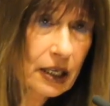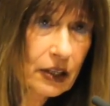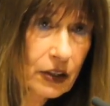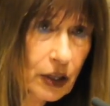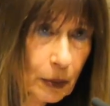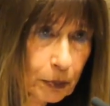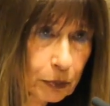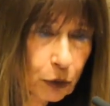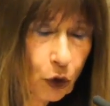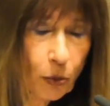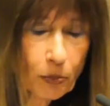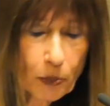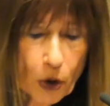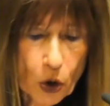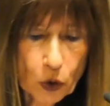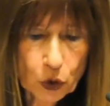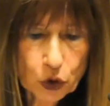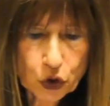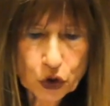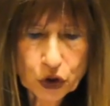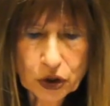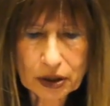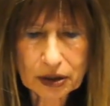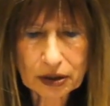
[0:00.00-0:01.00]
The
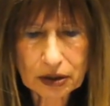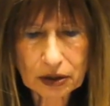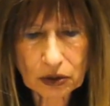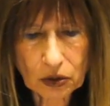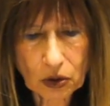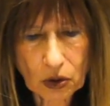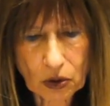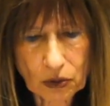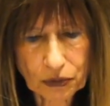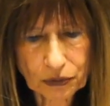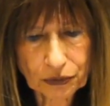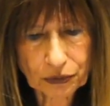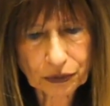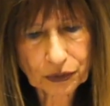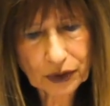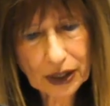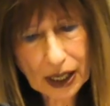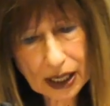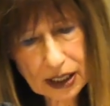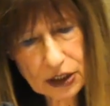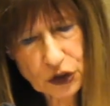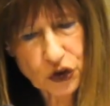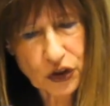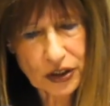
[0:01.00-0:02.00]
promotion of
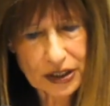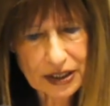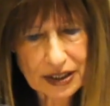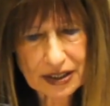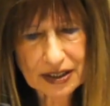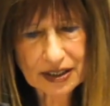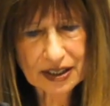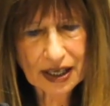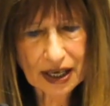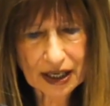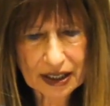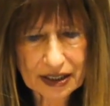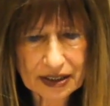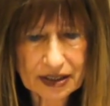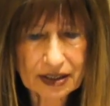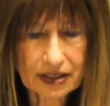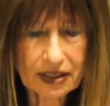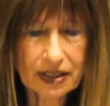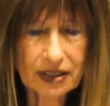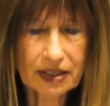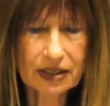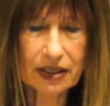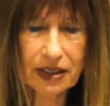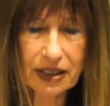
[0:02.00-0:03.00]
culture and
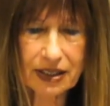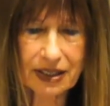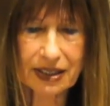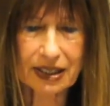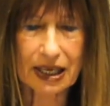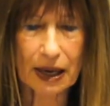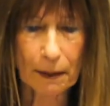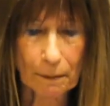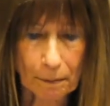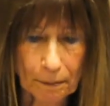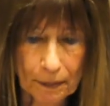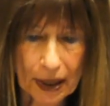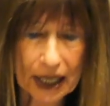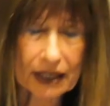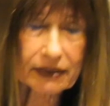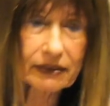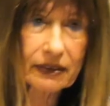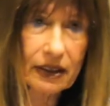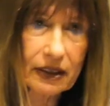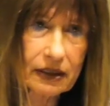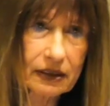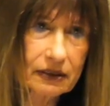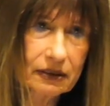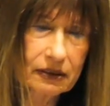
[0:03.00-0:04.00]
science is
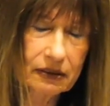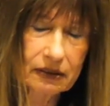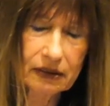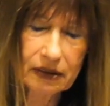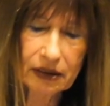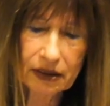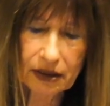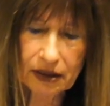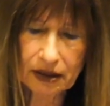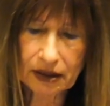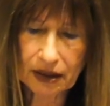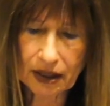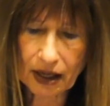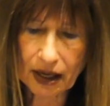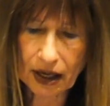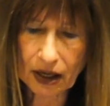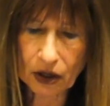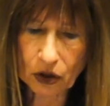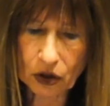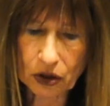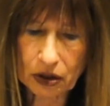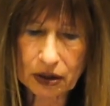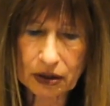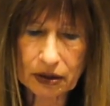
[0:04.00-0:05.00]
embedded in
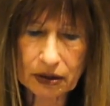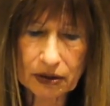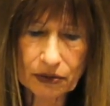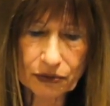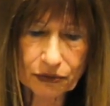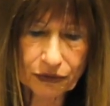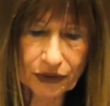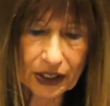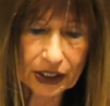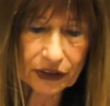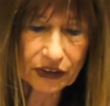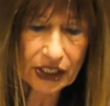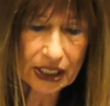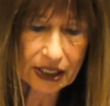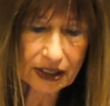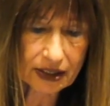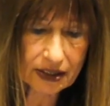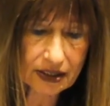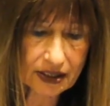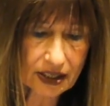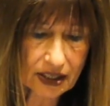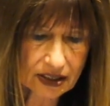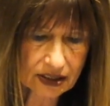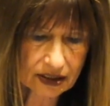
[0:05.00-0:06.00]
our very
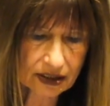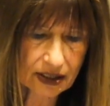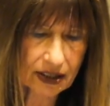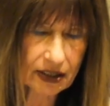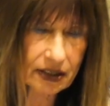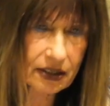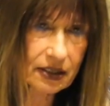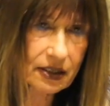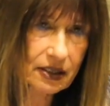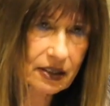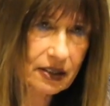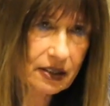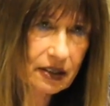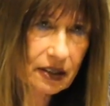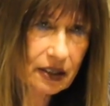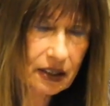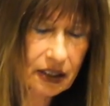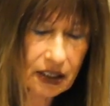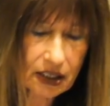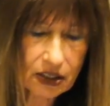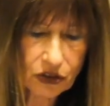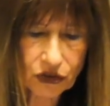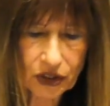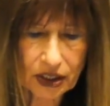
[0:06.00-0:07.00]
existence
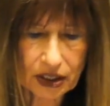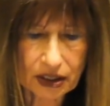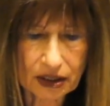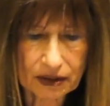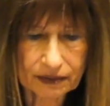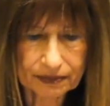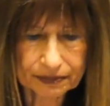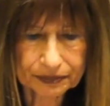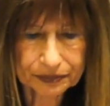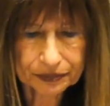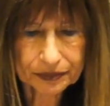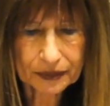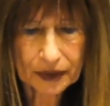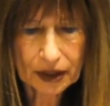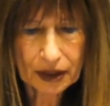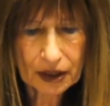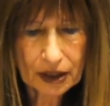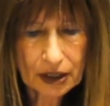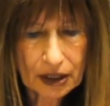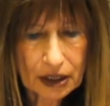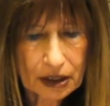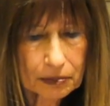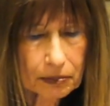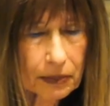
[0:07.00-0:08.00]
in Israel.
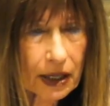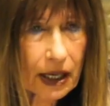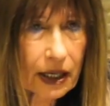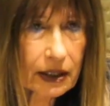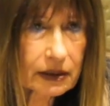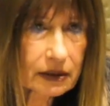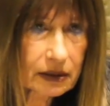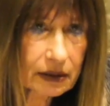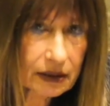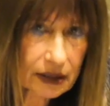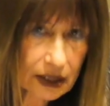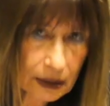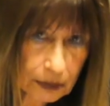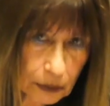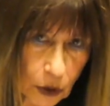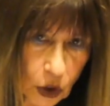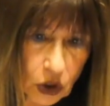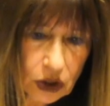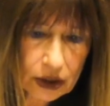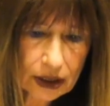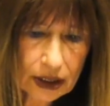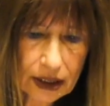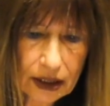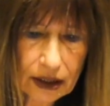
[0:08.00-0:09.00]
But the
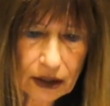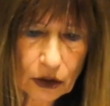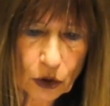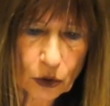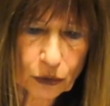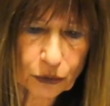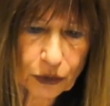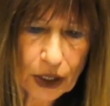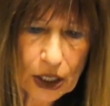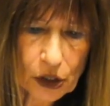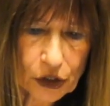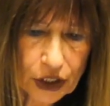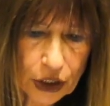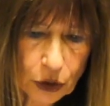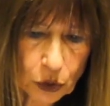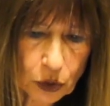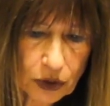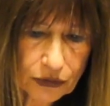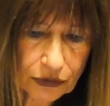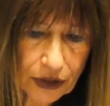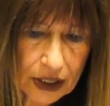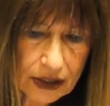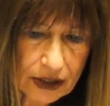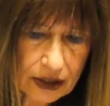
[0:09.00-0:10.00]
model of our
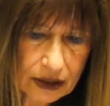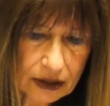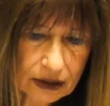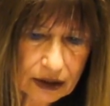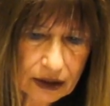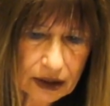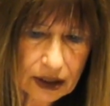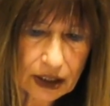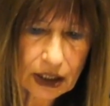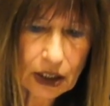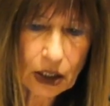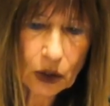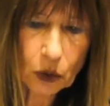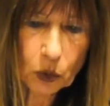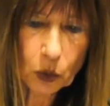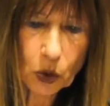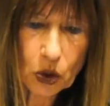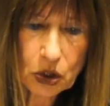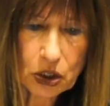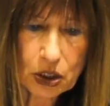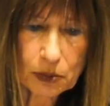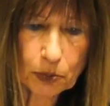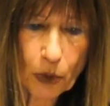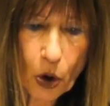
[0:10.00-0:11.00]
university
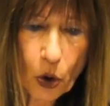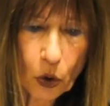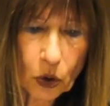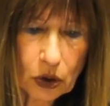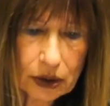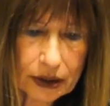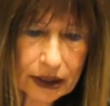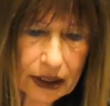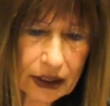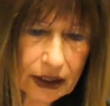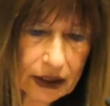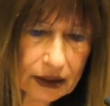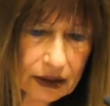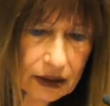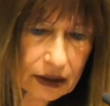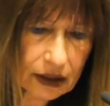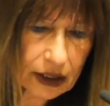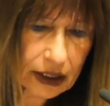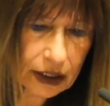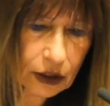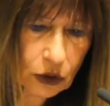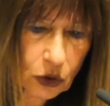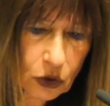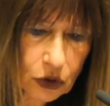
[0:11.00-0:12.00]
was molded
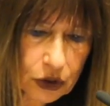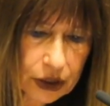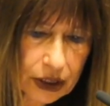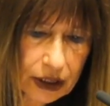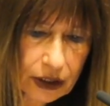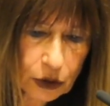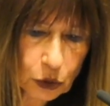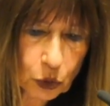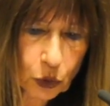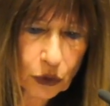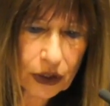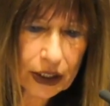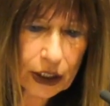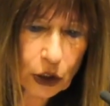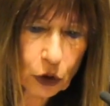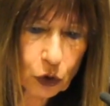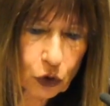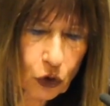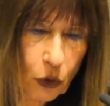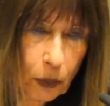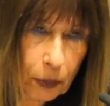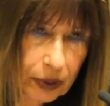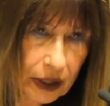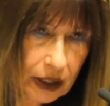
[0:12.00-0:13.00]
according to the
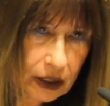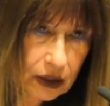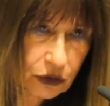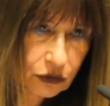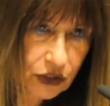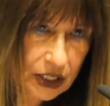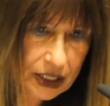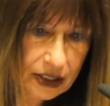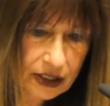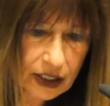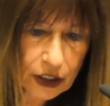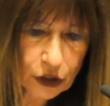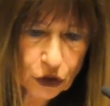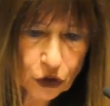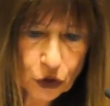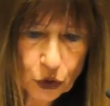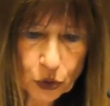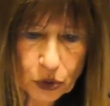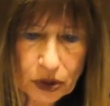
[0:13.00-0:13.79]
European Research